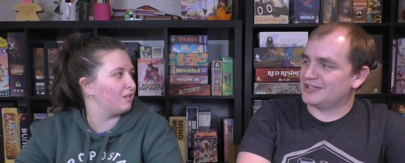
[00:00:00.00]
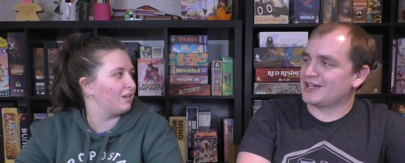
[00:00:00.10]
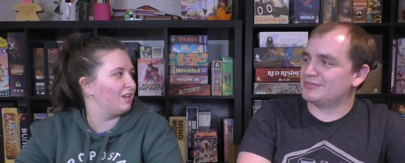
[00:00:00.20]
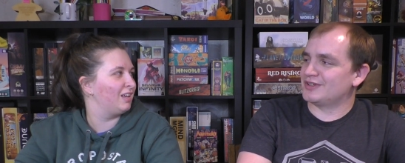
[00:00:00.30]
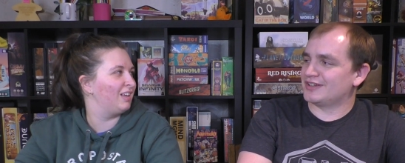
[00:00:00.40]

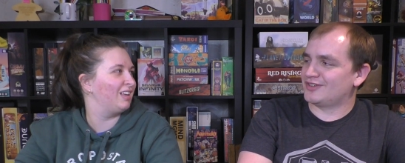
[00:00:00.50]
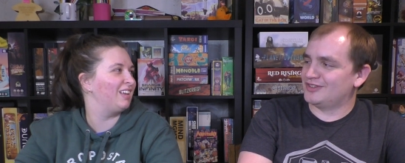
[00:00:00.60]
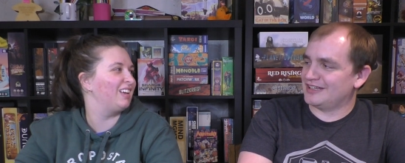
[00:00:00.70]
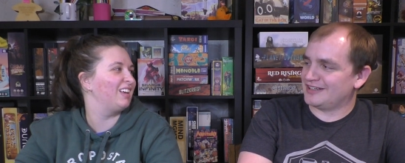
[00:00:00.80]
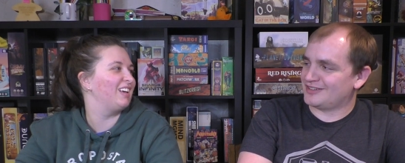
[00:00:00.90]
Speaker 1: become
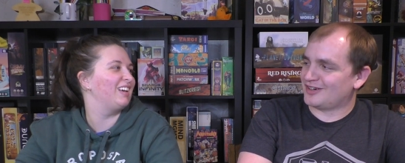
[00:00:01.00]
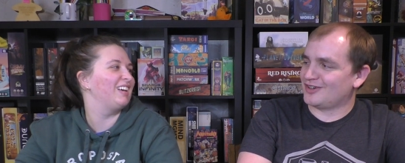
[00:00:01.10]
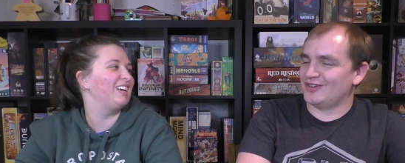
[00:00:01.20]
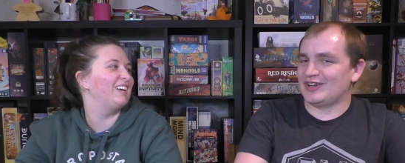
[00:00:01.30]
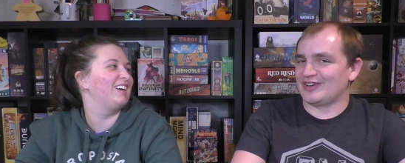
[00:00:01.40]
extinct are
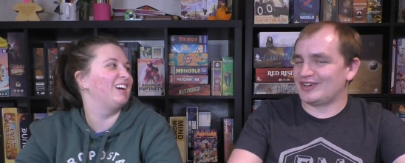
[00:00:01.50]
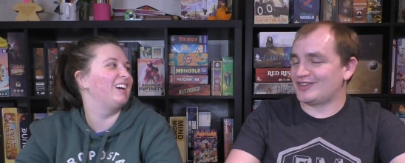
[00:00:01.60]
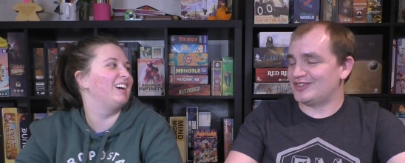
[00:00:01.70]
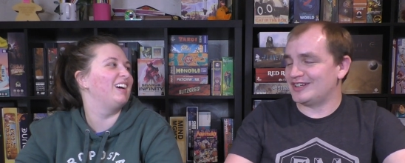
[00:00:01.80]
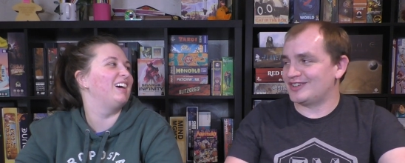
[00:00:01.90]
no longer
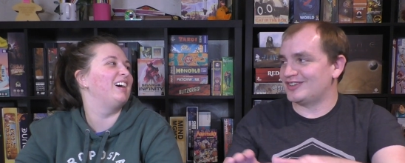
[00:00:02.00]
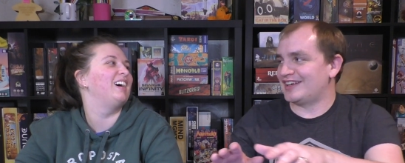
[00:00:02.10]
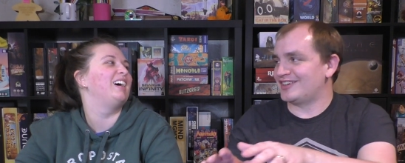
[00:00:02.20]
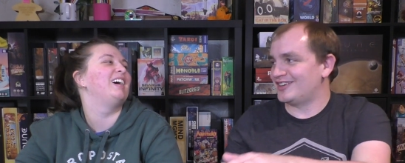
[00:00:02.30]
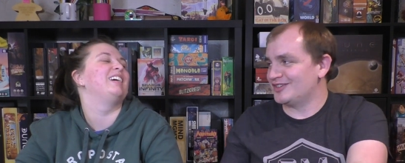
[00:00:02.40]
extinct, so
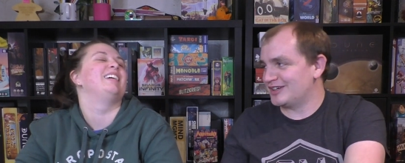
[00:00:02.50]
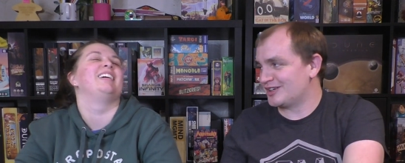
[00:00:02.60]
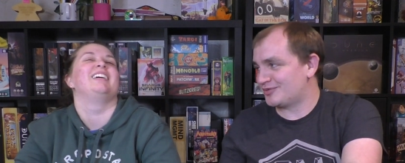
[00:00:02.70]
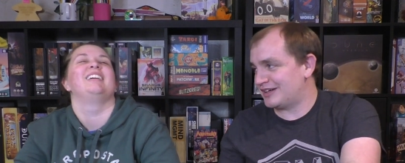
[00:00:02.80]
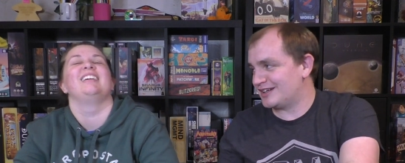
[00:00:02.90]
now they're in the
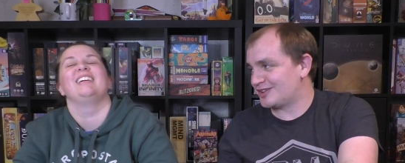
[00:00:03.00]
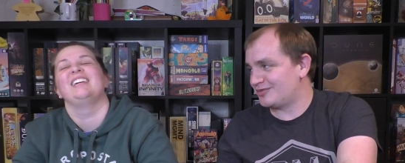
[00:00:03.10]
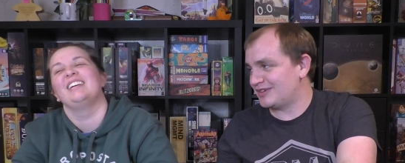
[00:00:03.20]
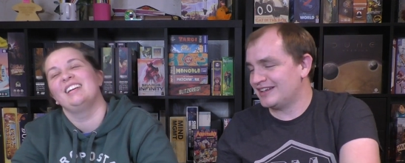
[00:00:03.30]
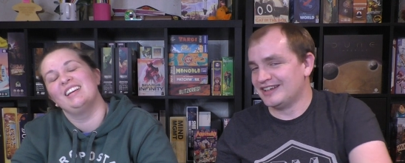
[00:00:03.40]
wingspan,
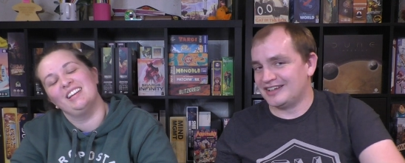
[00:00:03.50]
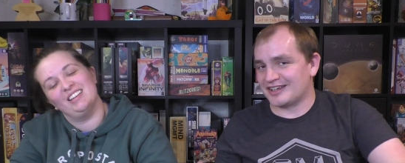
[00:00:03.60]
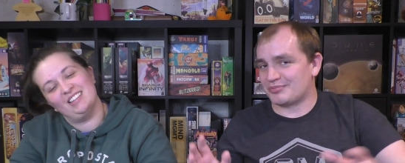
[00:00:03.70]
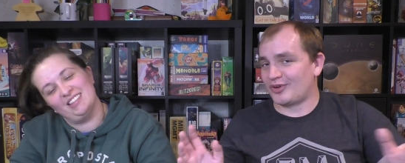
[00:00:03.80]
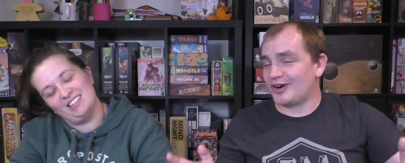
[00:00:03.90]
exp-
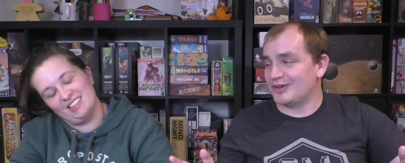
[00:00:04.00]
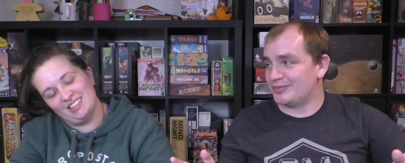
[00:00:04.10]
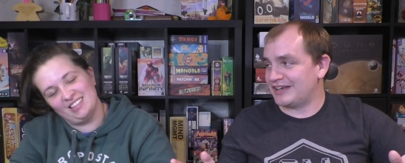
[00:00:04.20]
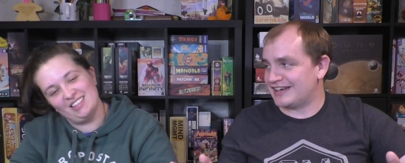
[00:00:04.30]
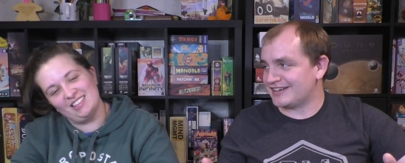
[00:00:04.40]
like a
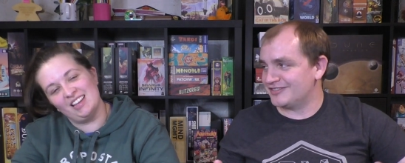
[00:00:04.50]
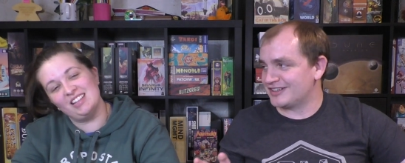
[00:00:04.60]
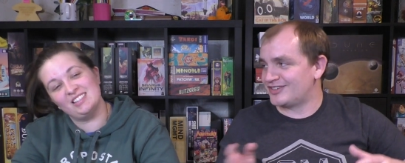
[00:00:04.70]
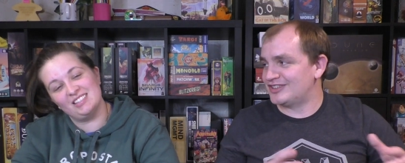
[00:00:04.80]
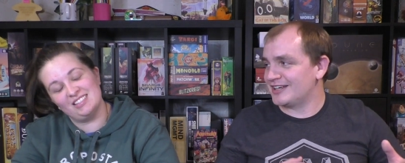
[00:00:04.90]
promo pack of
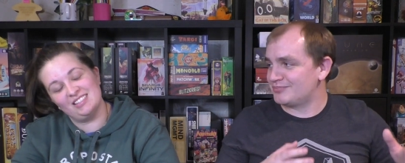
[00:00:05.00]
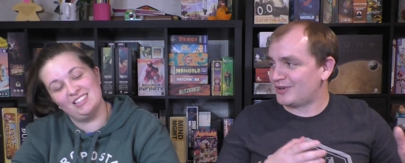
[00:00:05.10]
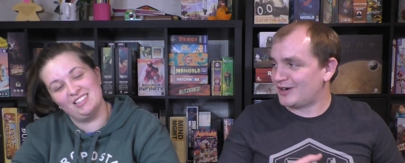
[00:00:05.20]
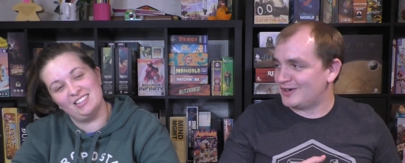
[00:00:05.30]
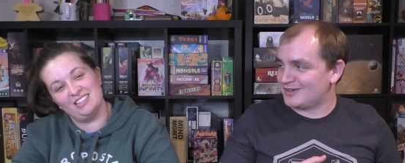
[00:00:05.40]
that's, extinct
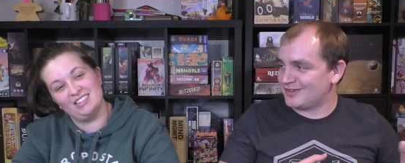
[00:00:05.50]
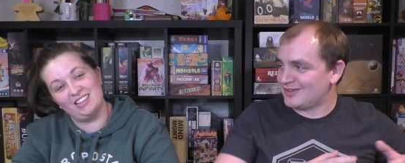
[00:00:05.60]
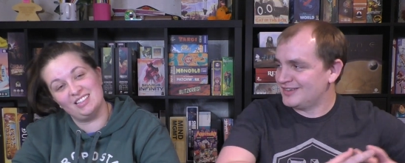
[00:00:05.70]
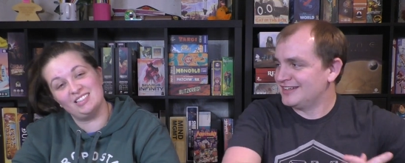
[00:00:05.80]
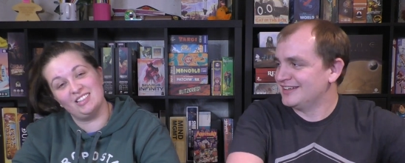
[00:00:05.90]
birds.
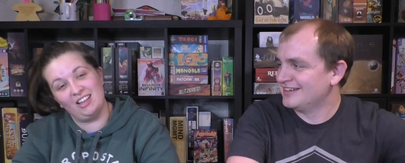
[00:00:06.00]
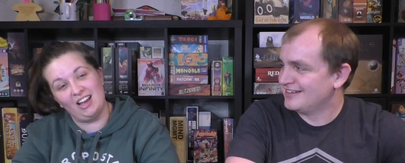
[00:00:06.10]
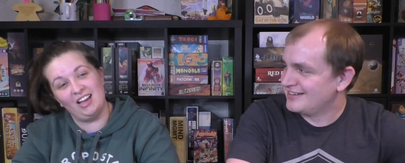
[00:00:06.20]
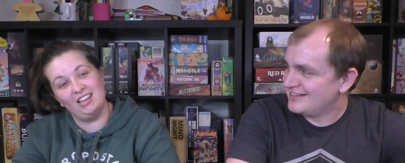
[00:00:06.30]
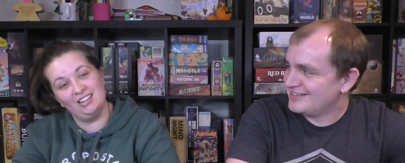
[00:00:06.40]
Speaker 2: That's a
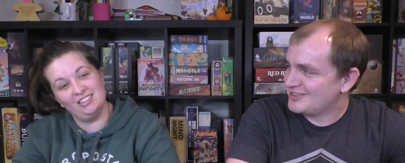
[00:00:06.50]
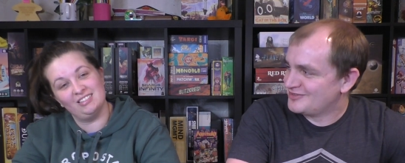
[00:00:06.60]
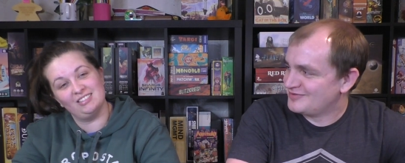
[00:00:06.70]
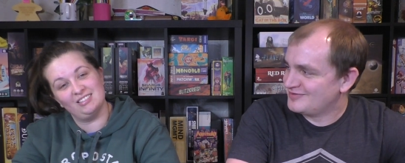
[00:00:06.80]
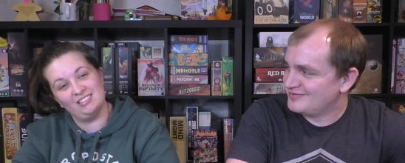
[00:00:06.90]
lot.
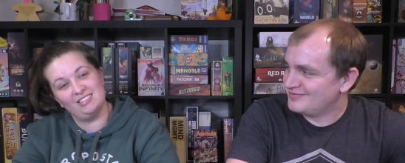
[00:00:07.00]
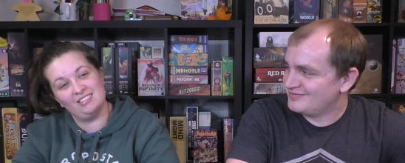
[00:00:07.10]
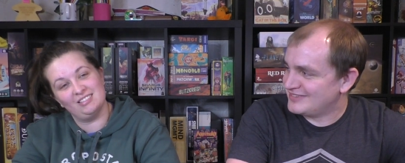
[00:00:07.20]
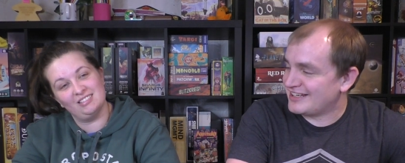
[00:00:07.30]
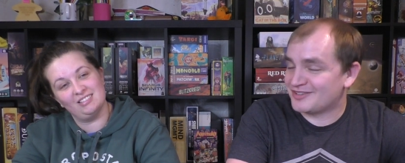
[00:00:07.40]

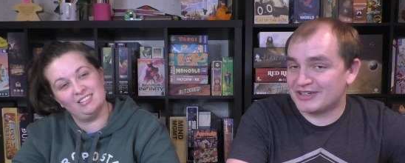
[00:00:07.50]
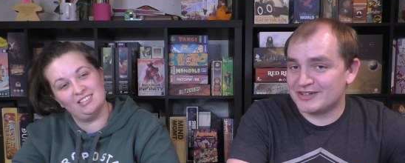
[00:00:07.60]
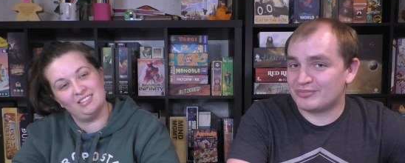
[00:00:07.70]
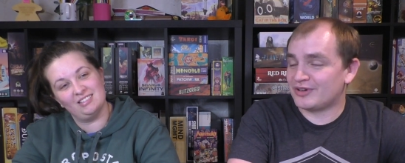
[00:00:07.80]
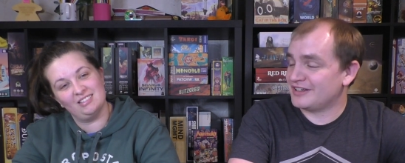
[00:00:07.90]
Speaker 1: That's
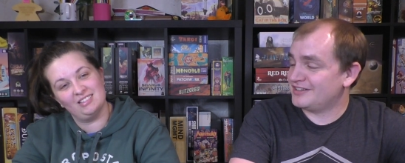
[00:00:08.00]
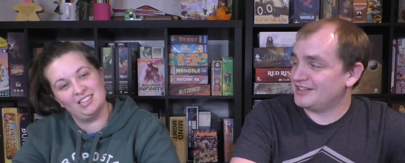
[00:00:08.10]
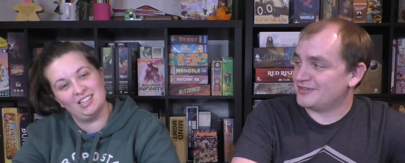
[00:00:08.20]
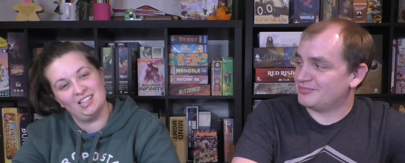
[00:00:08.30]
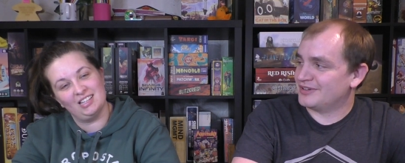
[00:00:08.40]
getting pretty
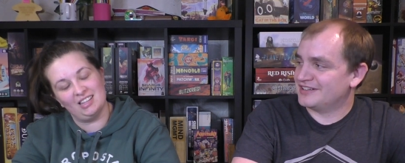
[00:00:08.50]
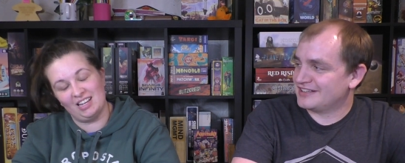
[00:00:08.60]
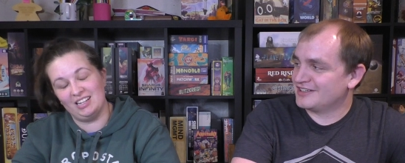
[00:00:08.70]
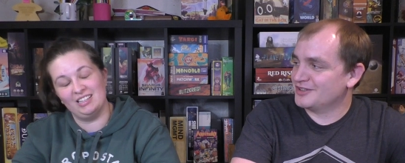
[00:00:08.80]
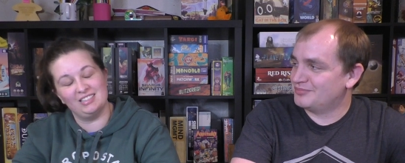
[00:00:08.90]
deep, but
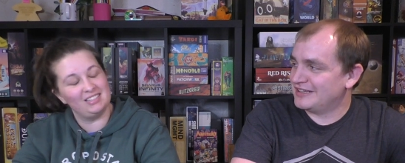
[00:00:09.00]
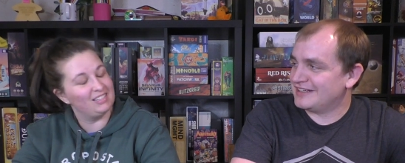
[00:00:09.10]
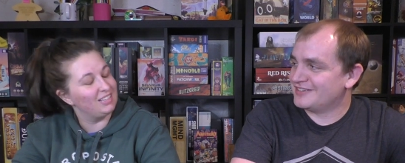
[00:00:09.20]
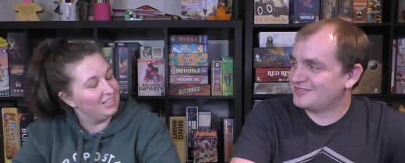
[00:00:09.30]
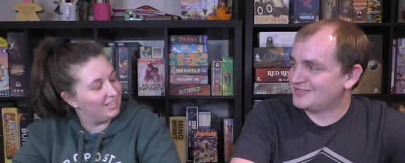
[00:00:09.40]
that it could is,
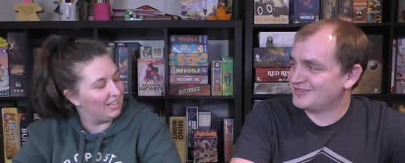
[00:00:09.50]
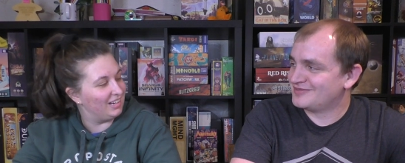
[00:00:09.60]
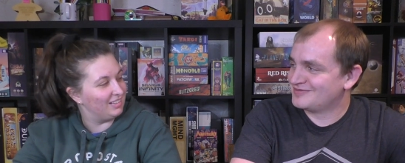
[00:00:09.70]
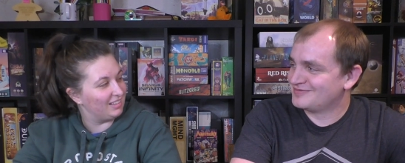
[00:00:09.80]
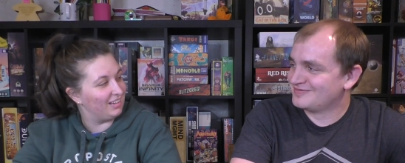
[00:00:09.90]
be.
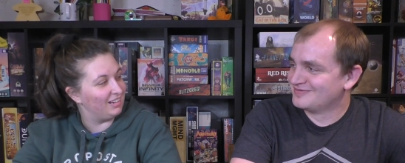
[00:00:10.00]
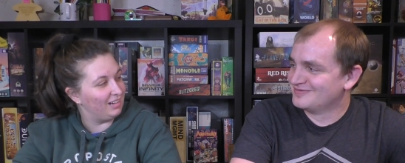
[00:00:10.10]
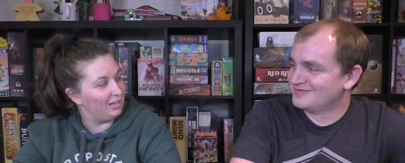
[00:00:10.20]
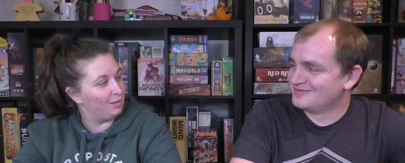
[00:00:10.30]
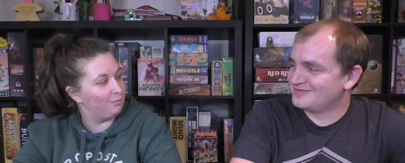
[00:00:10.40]
Speaker 2: That is
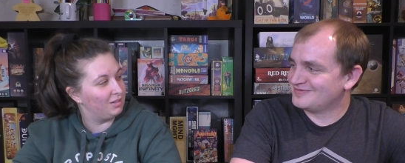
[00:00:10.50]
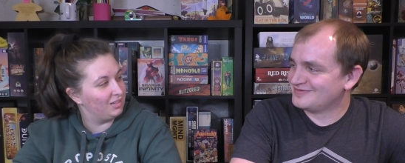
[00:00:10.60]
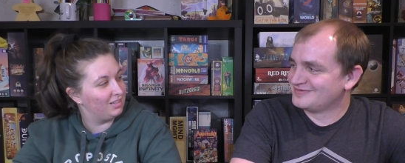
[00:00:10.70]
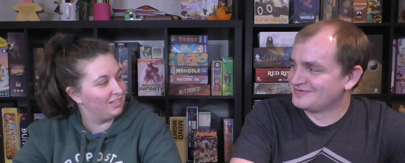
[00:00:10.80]
getting deep.